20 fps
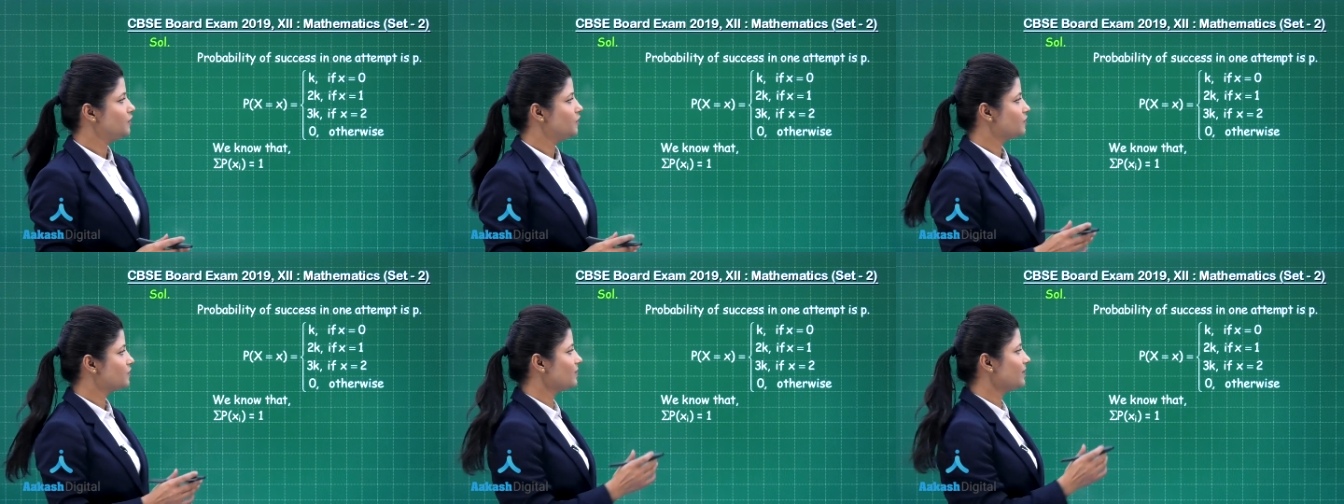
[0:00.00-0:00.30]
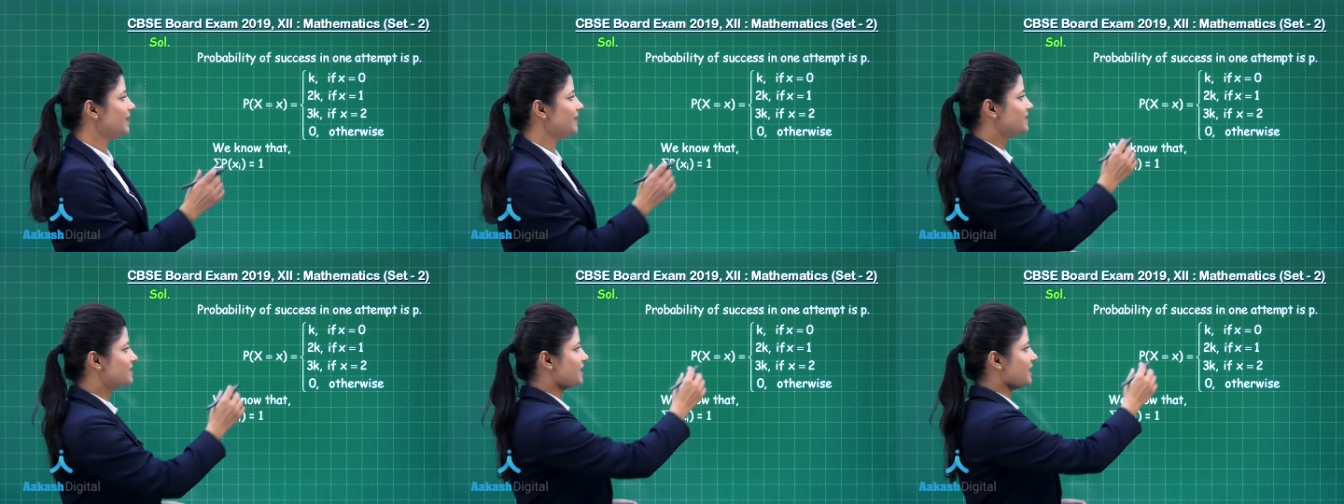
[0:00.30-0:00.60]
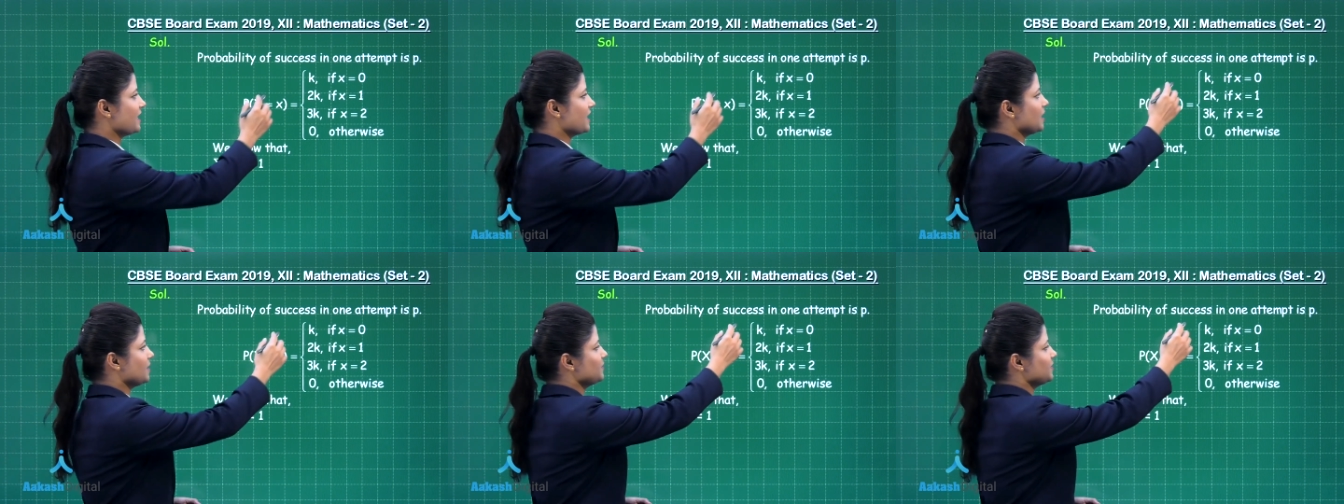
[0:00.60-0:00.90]
So let's
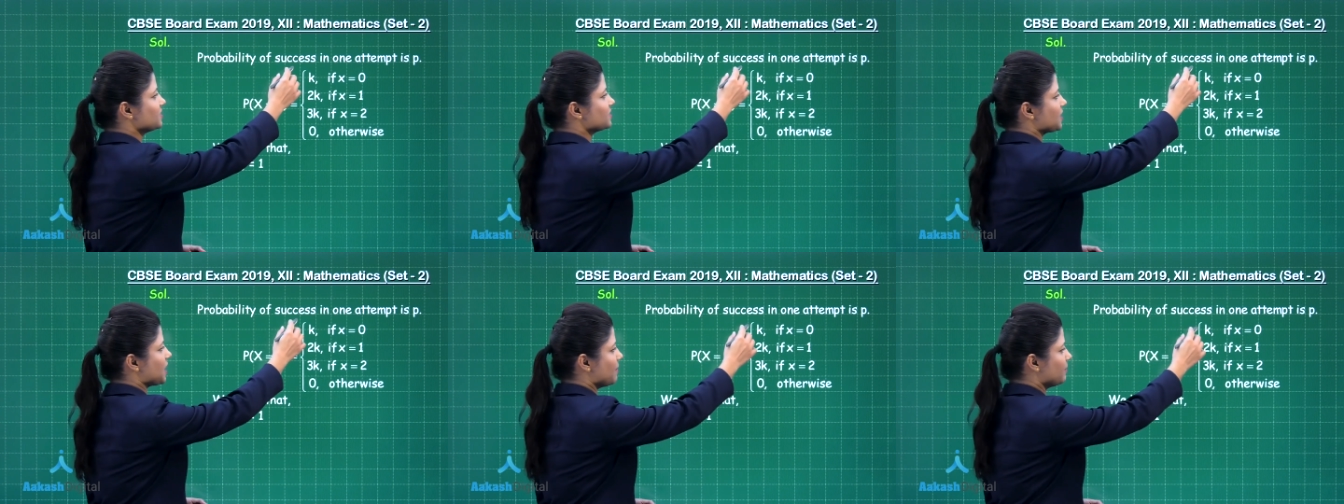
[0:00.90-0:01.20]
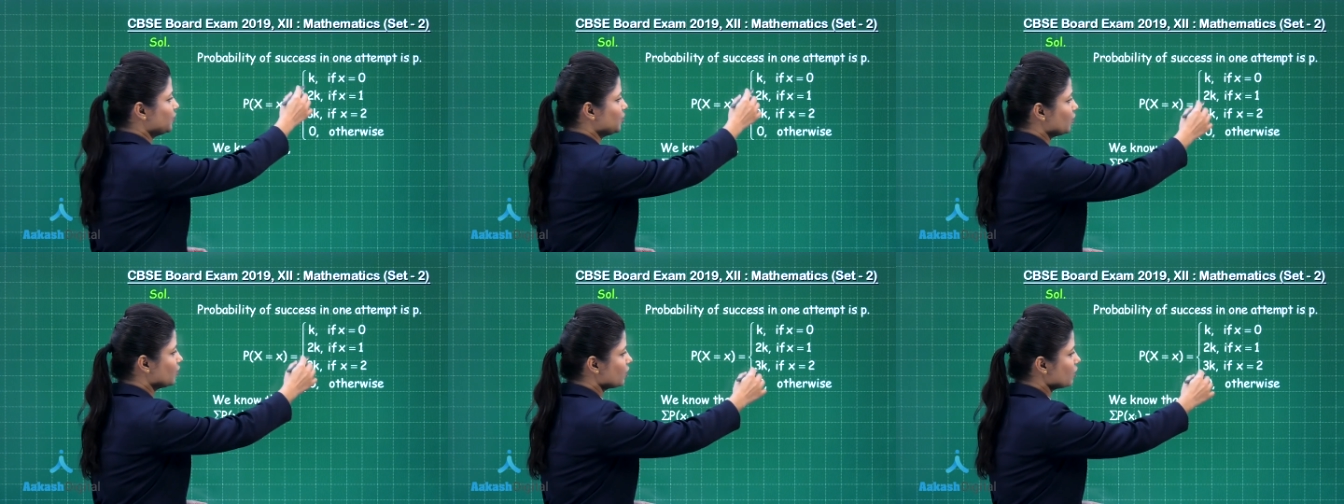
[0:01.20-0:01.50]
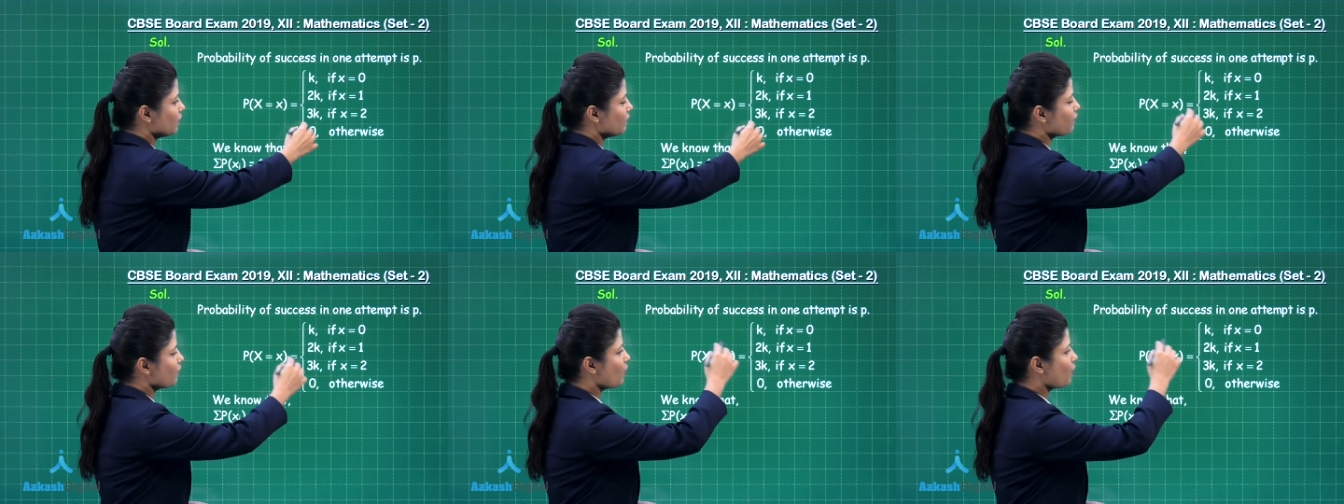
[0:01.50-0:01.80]
take up the sum
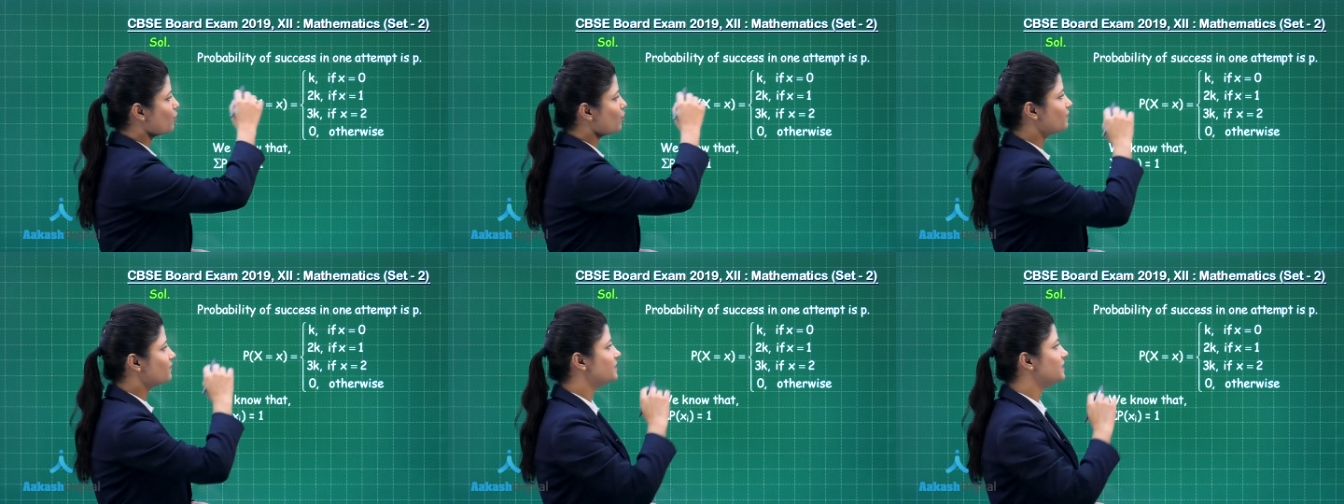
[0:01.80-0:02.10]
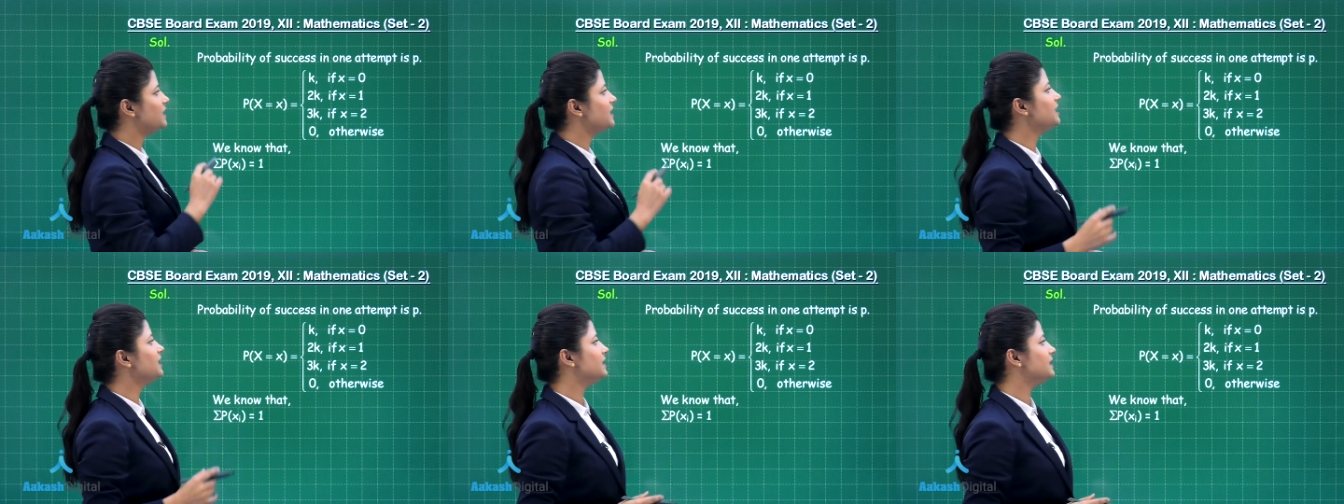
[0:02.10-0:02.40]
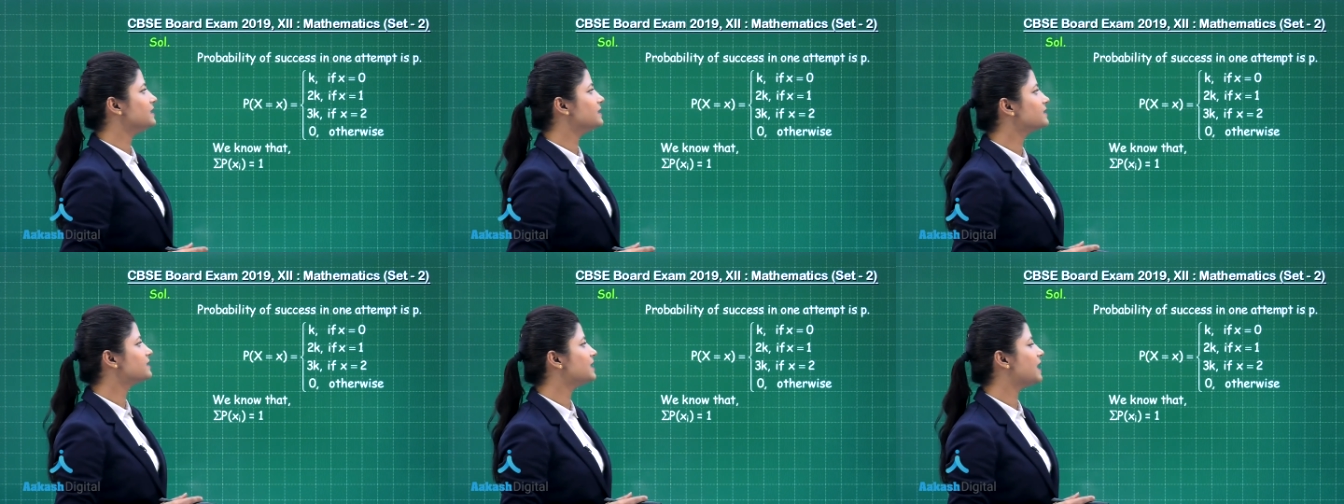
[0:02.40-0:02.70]
total of all of
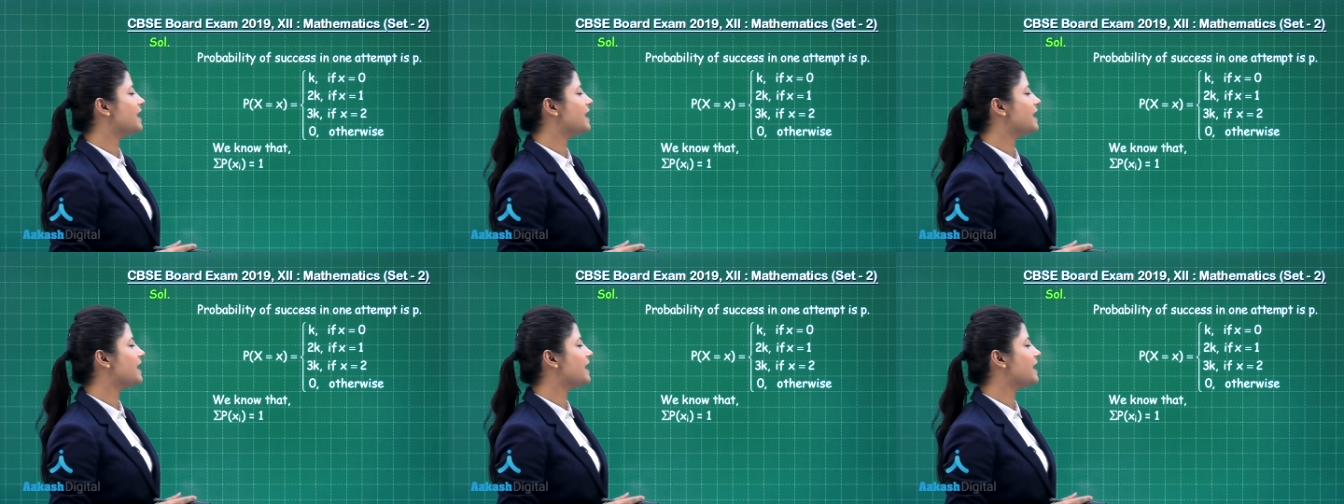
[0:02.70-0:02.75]
these,